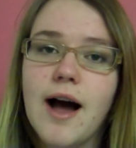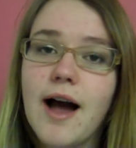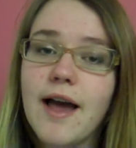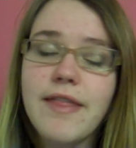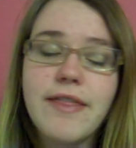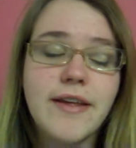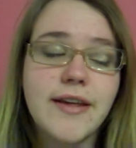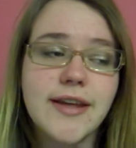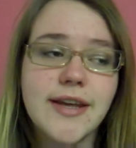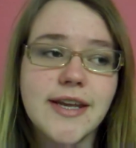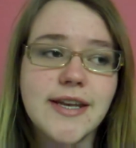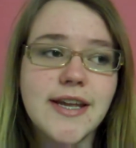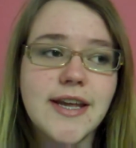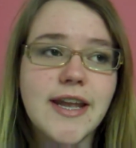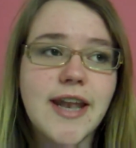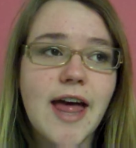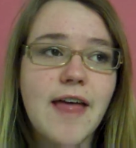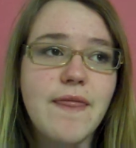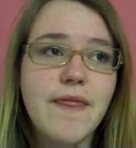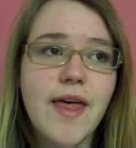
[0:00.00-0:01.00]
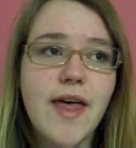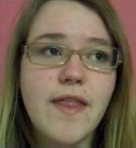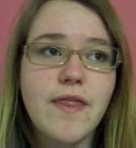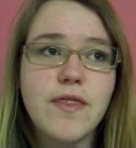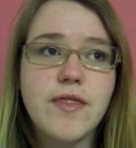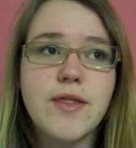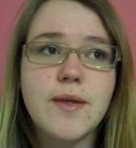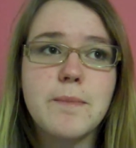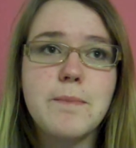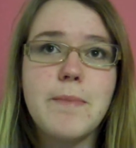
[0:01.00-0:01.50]
I think he did. And
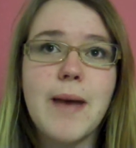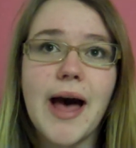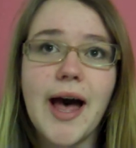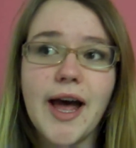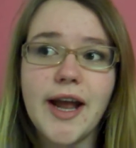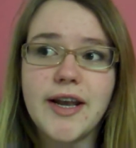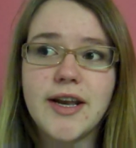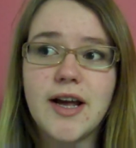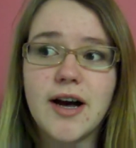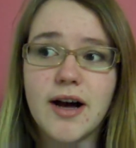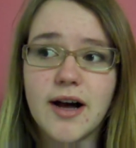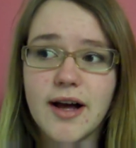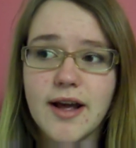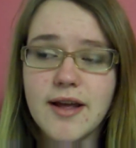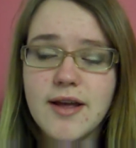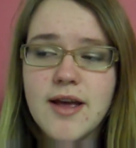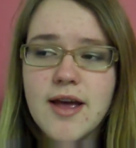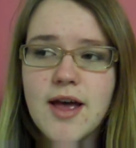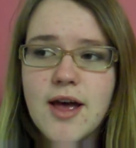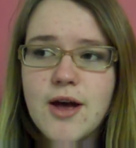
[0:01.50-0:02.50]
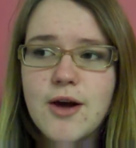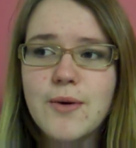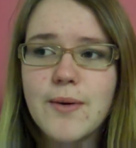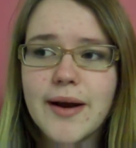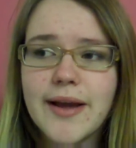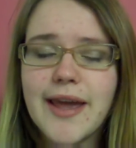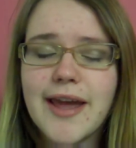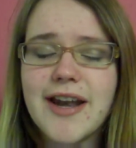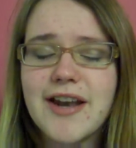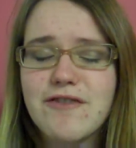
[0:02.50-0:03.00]
then the bad guy, who
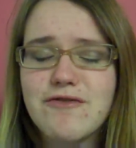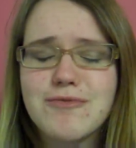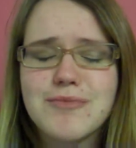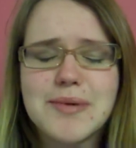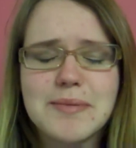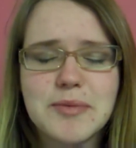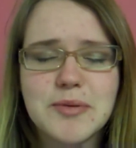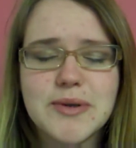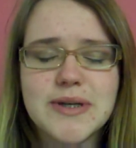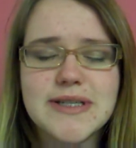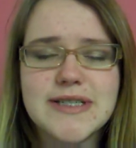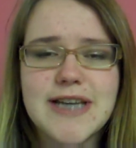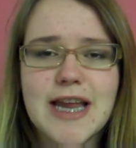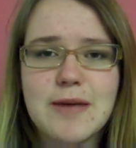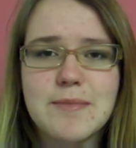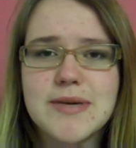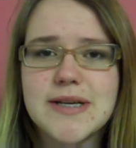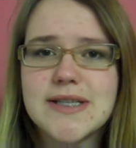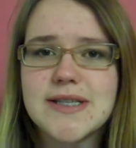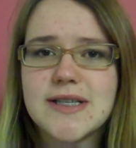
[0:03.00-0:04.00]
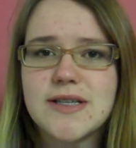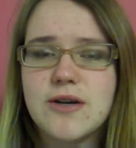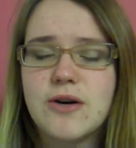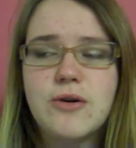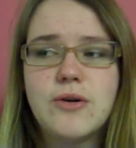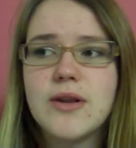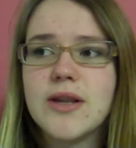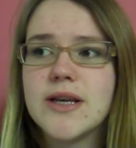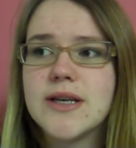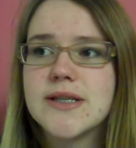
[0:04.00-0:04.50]
I can't even remember what his name is, it
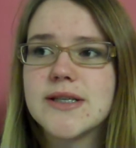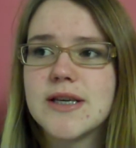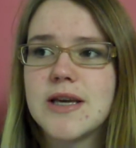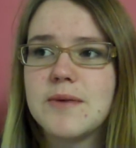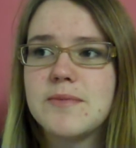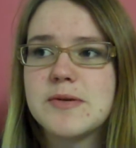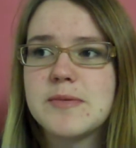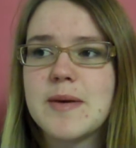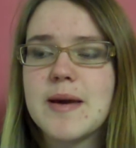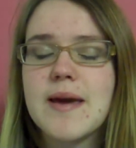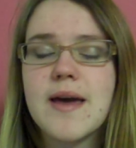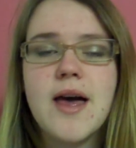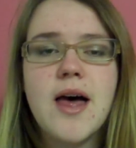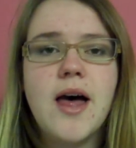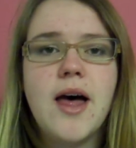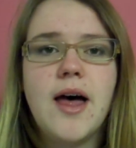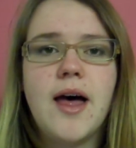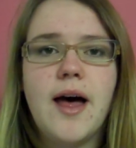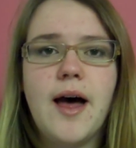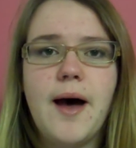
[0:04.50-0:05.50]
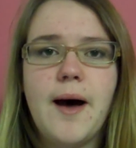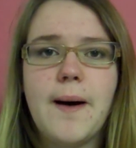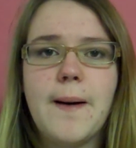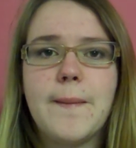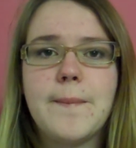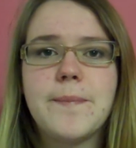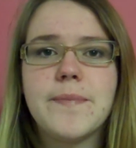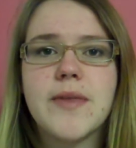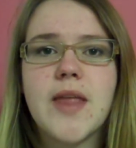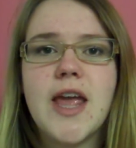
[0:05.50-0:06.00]
totally escapes me.
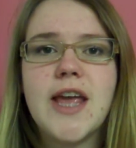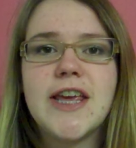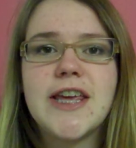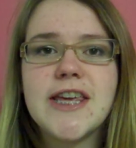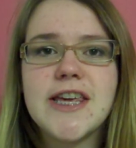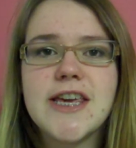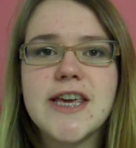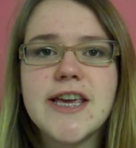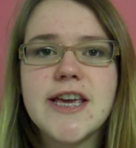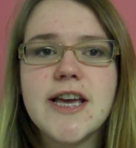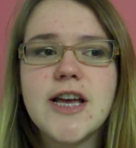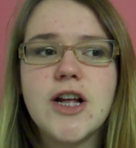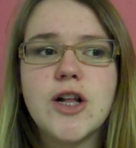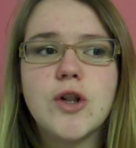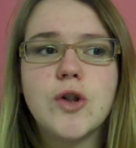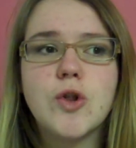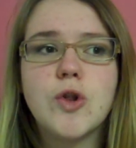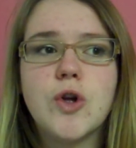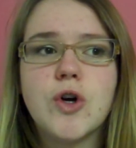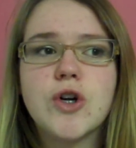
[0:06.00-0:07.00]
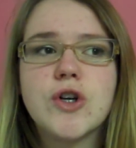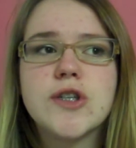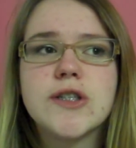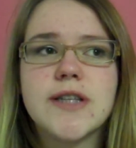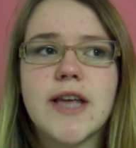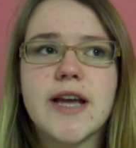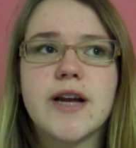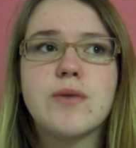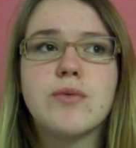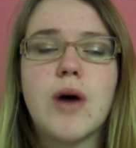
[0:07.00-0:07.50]
Um, he
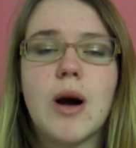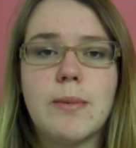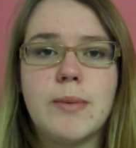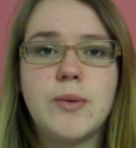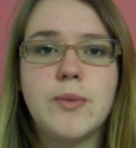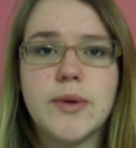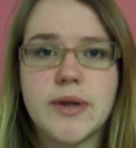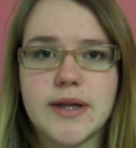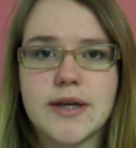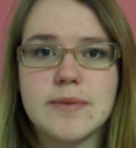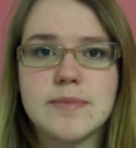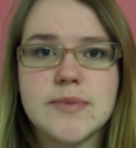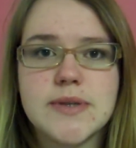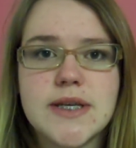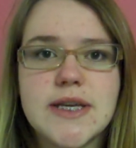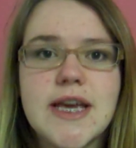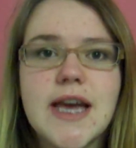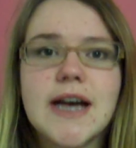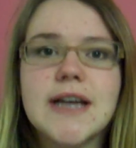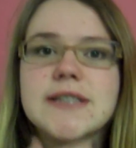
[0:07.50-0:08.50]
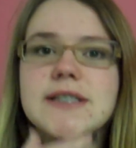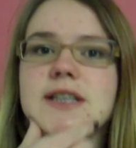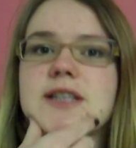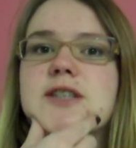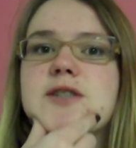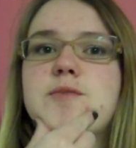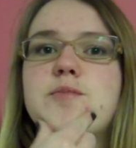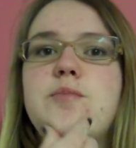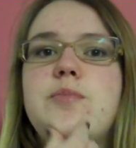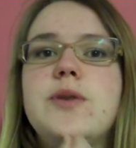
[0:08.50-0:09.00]
looks like Robin Williams. He has like
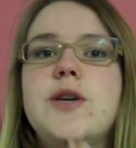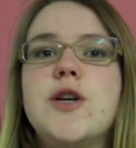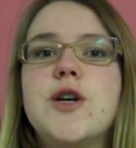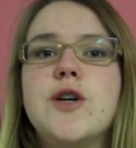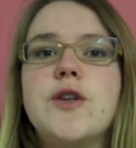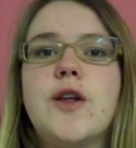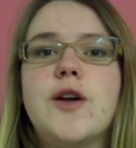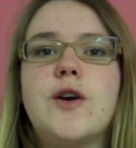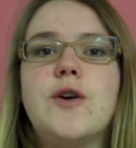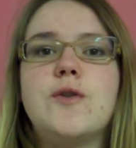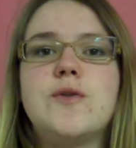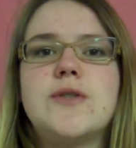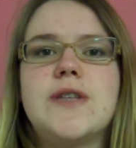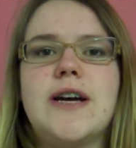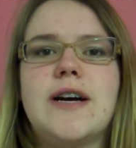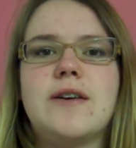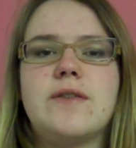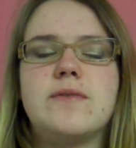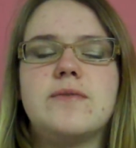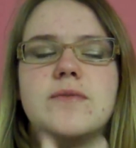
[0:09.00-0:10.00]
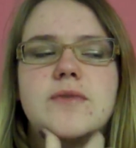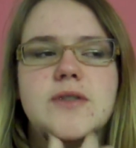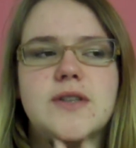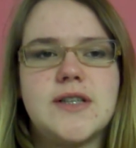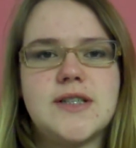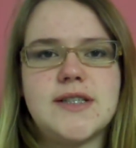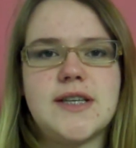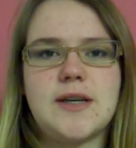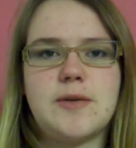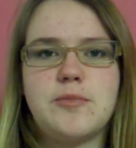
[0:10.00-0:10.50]
this beard that goes down
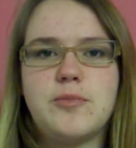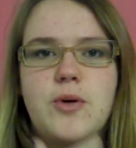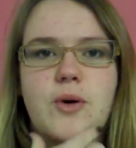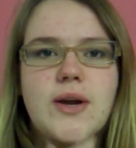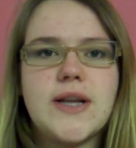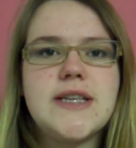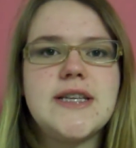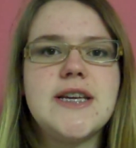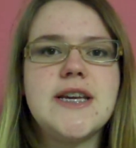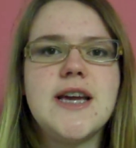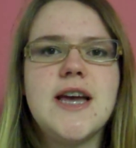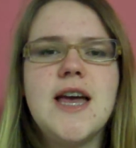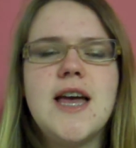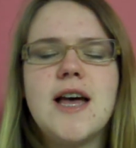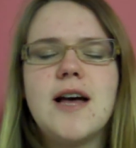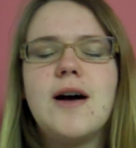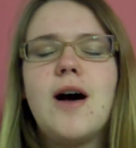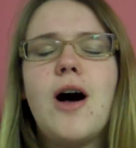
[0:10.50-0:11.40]
that's like pointy,